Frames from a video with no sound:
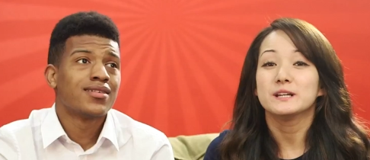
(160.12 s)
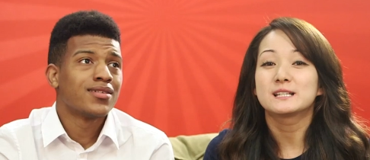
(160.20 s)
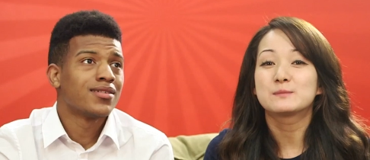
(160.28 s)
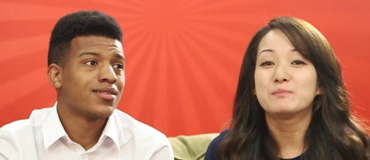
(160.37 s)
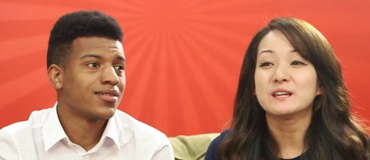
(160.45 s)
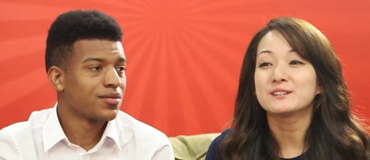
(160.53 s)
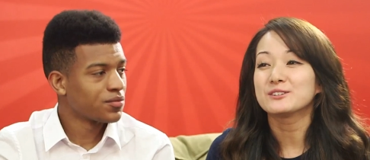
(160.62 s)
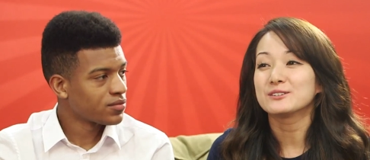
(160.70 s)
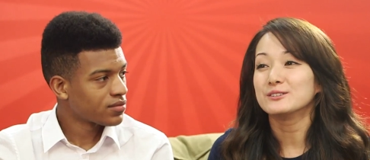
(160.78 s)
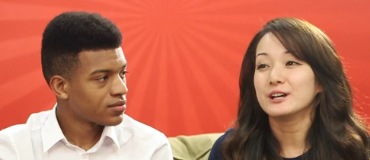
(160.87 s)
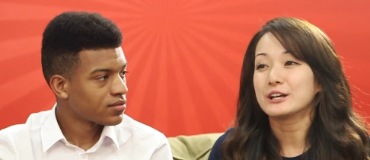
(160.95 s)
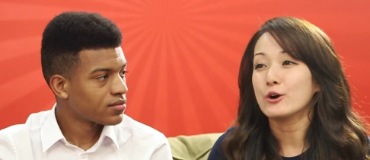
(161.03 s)
Speaker 1: It's
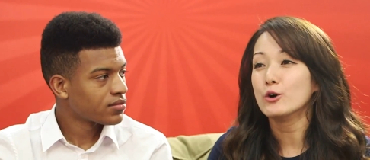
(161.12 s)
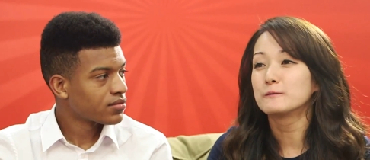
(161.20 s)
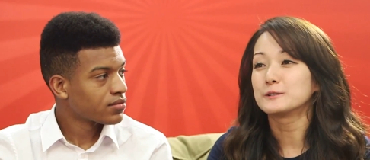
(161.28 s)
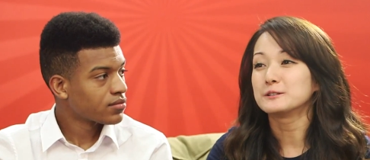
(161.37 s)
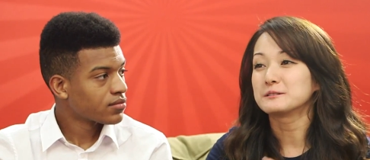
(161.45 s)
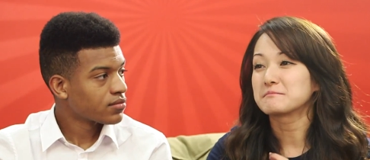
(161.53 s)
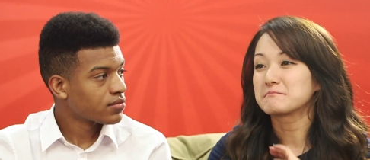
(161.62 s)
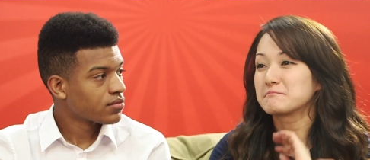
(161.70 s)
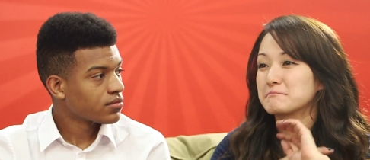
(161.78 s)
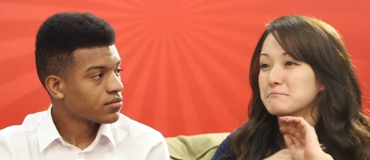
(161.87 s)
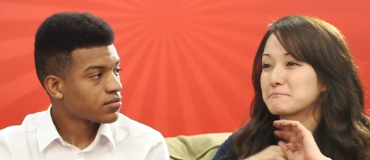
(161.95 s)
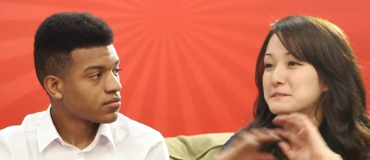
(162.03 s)
been like over
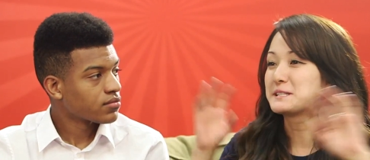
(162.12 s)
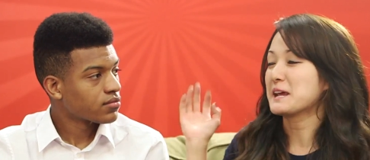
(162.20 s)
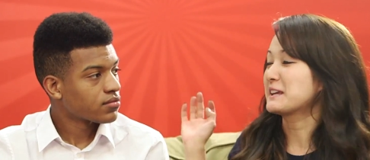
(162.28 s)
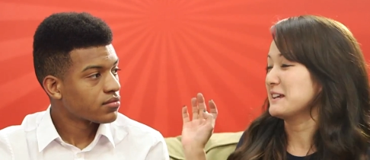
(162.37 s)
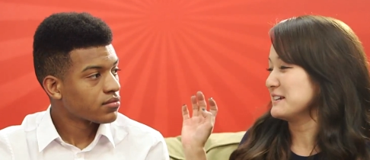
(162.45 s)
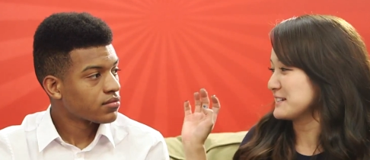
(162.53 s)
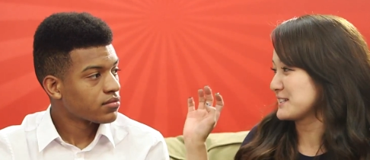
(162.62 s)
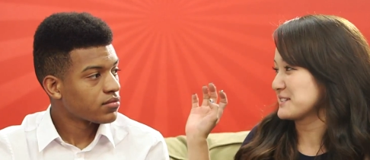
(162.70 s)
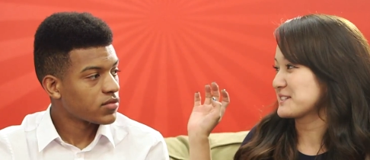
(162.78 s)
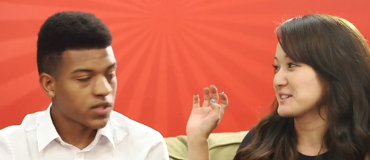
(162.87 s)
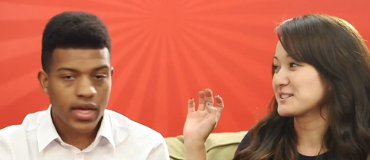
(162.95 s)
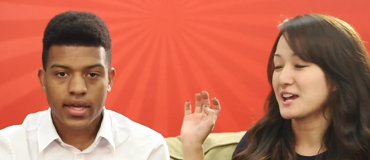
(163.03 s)
decades
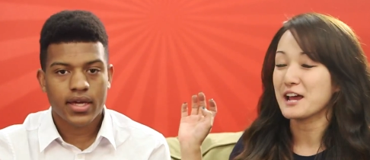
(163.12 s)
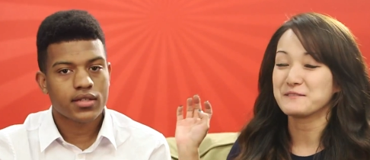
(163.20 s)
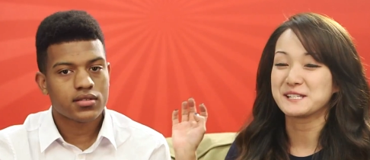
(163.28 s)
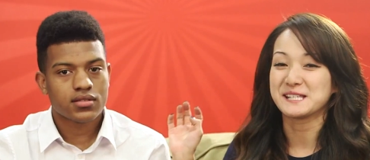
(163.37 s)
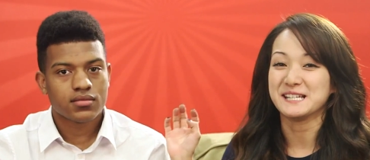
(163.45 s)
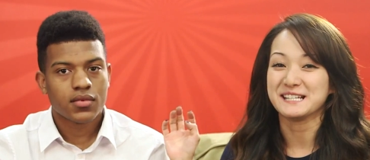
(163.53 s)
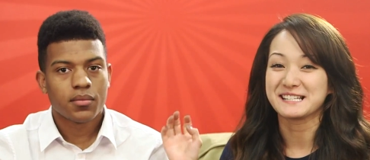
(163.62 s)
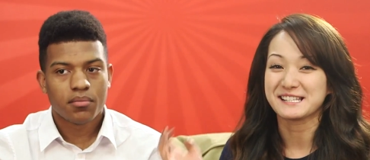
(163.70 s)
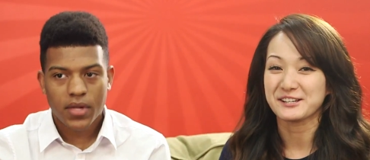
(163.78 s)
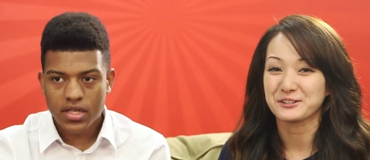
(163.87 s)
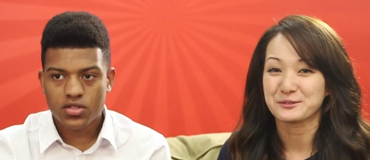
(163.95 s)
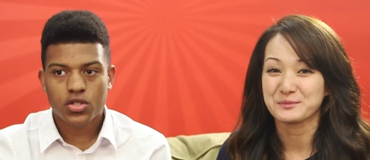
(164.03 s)
since Dec I've seen
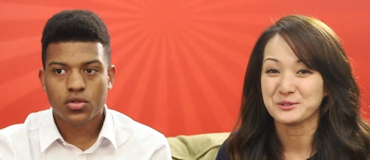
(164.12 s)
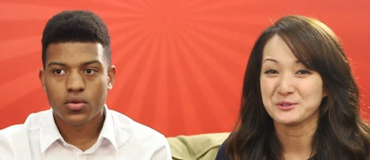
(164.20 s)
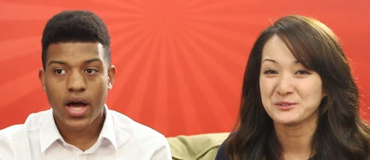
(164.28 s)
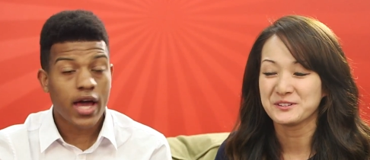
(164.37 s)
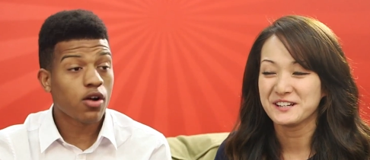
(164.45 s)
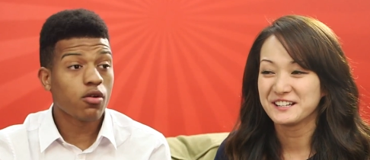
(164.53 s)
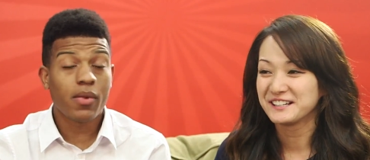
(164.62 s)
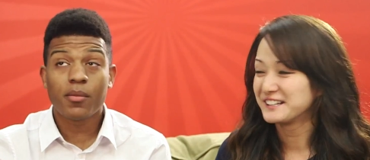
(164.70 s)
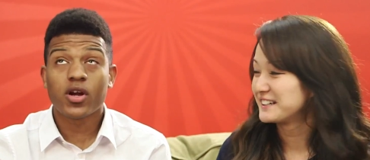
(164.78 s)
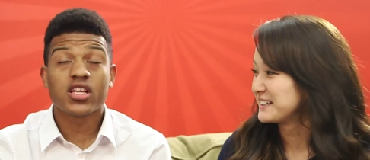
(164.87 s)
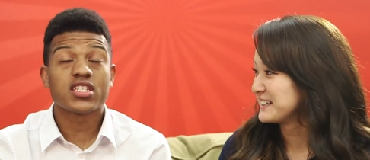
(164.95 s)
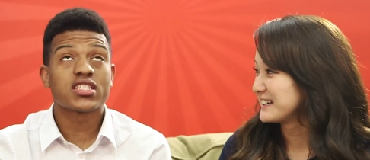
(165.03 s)
Sailor Me too. Moon. I don't
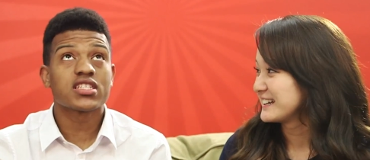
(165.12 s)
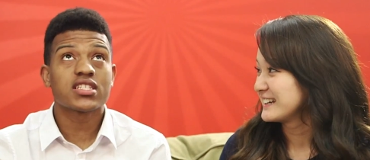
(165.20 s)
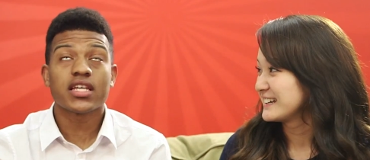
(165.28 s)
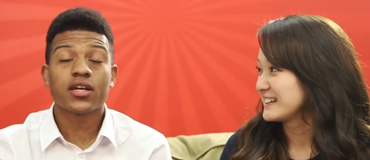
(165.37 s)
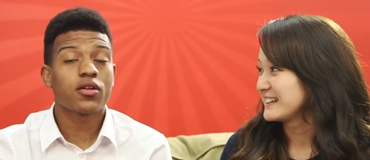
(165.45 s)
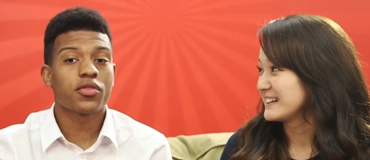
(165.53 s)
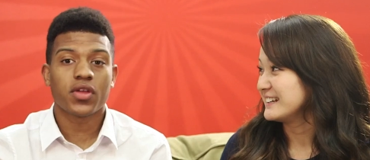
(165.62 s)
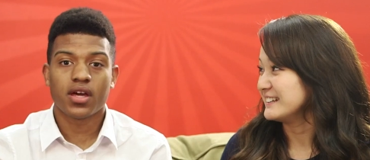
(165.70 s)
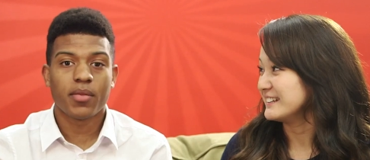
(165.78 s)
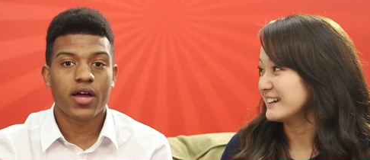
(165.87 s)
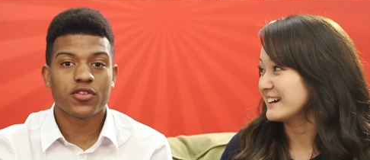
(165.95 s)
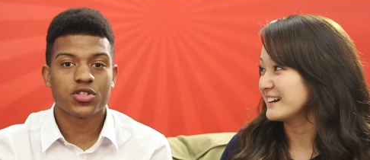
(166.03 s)
Speaker 2: remember a single
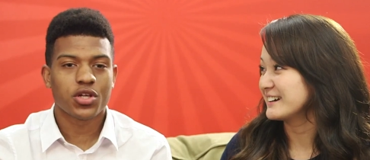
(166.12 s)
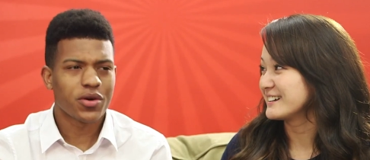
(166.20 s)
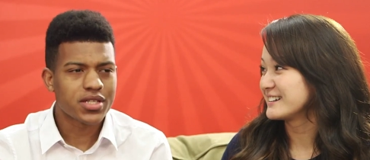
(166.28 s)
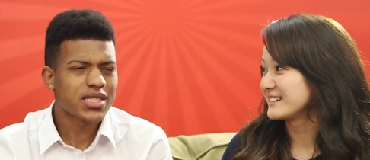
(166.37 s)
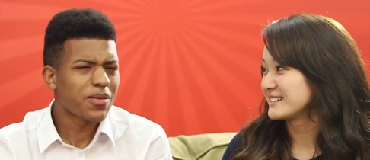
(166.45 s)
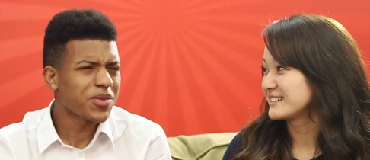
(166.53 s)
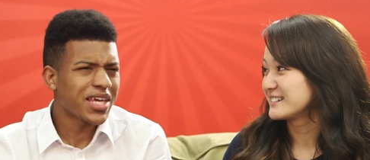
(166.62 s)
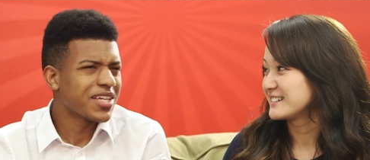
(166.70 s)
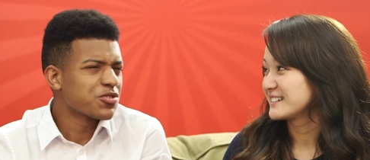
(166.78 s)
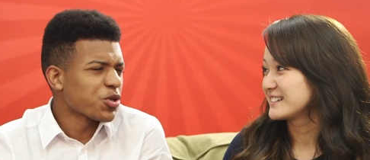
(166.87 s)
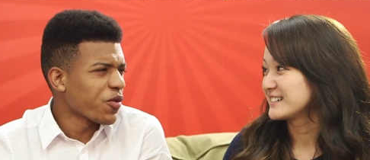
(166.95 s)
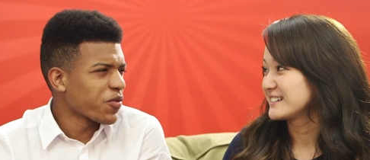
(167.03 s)
thing about yeah. the show except
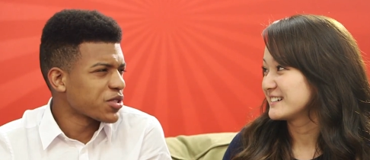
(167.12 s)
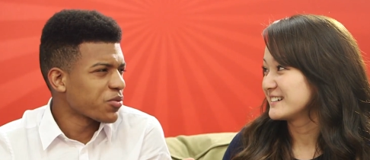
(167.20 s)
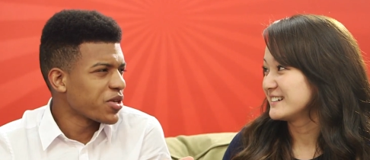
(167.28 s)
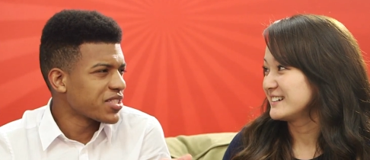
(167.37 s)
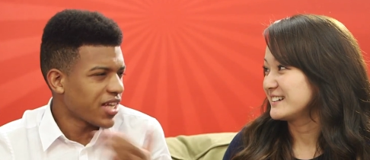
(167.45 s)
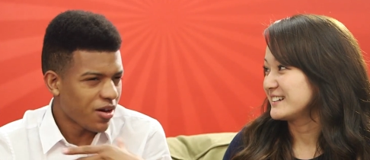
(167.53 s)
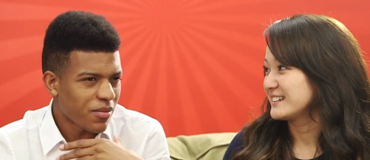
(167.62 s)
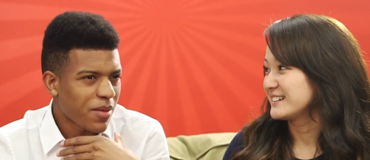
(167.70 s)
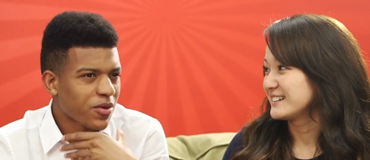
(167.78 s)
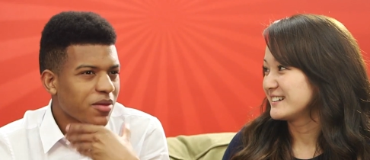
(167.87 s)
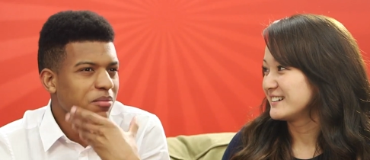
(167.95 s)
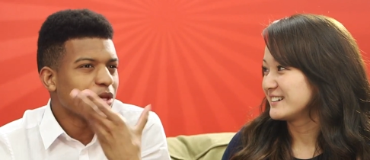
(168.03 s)
the intro for some reason. I
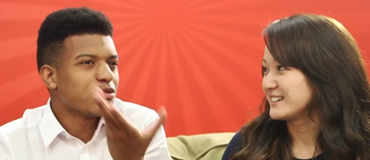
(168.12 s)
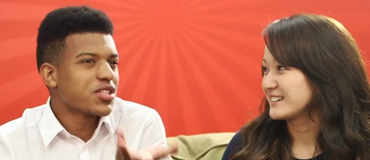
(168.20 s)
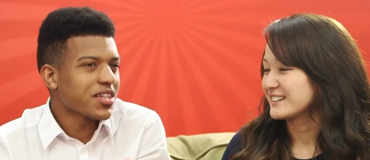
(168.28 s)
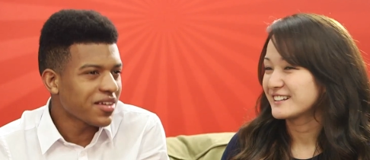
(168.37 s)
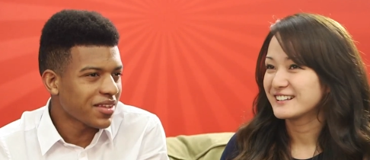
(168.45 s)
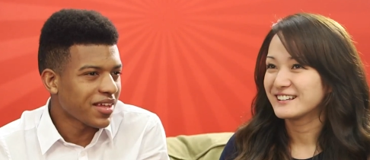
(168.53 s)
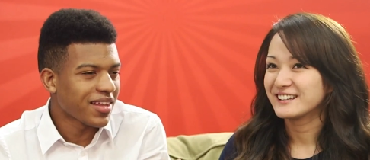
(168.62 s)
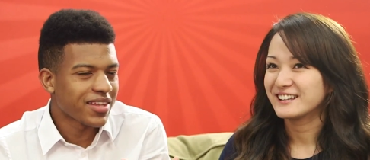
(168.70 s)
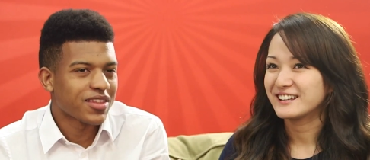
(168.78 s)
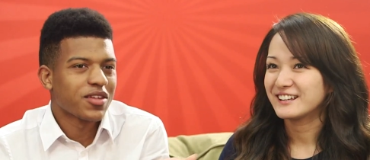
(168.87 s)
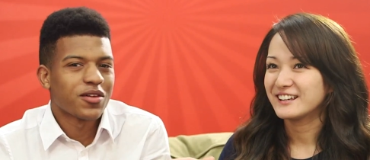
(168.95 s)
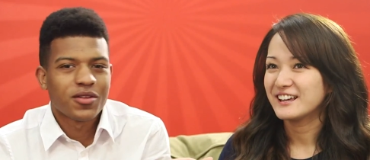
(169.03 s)
remember the music, the
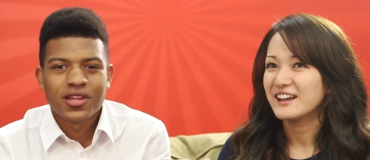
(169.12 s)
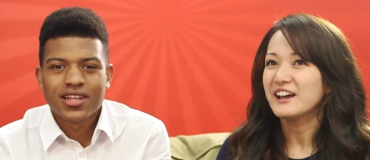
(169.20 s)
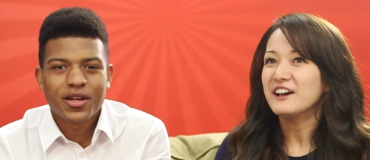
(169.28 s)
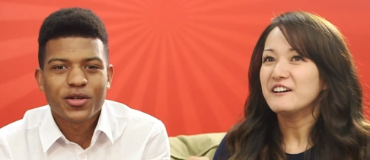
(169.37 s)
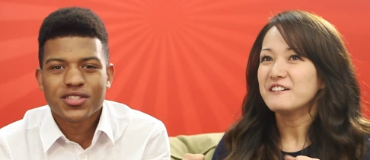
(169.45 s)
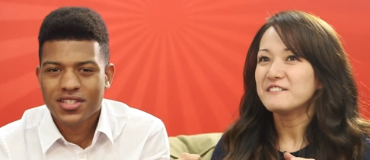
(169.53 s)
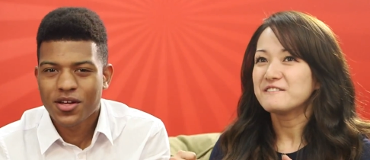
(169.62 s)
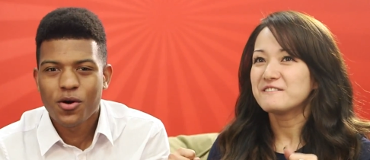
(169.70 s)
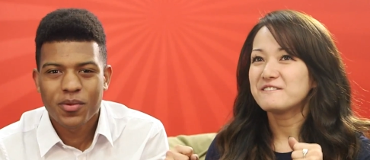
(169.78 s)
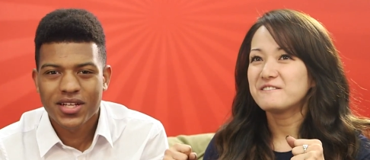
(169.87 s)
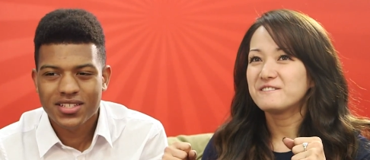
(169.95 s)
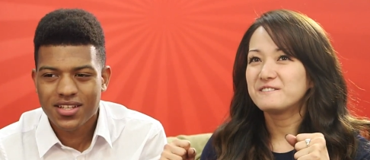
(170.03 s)
like the, the, the lyrics to the
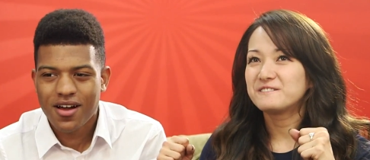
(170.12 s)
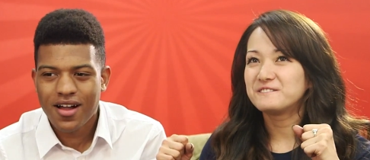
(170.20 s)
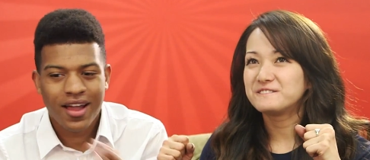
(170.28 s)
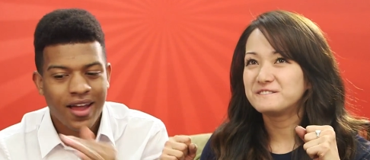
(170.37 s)
opening song.